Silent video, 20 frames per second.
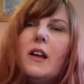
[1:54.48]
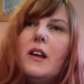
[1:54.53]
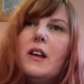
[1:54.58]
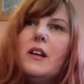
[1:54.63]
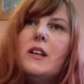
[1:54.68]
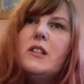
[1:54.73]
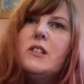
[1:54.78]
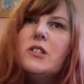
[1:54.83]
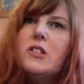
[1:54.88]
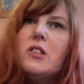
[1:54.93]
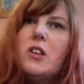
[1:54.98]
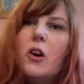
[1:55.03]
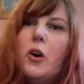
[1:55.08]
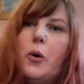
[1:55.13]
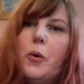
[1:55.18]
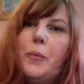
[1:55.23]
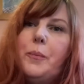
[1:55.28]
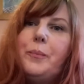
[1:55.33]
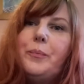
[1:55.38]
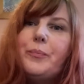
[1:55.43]

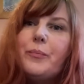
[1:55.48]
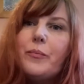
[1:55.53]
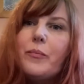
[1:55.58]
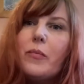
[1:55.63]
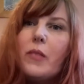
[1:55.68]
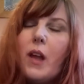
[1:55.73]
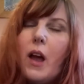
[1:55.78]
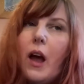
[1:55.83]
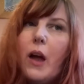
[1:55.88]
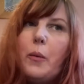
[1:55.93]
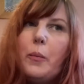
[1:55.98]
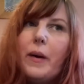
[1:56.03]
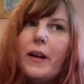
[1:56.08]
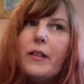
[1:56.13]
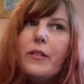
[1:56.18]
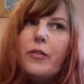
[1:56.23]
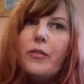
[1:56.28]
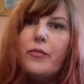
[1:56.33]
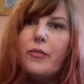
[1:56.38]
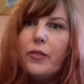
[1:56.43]
So I
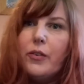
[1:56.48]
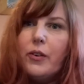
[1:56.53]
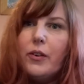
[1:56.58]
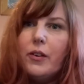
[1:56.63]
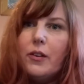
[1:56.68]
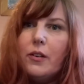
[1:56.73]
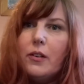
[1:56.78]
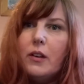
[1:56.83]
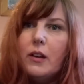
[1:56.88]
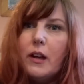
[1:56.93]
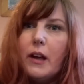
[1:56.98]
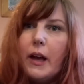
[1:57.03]
went through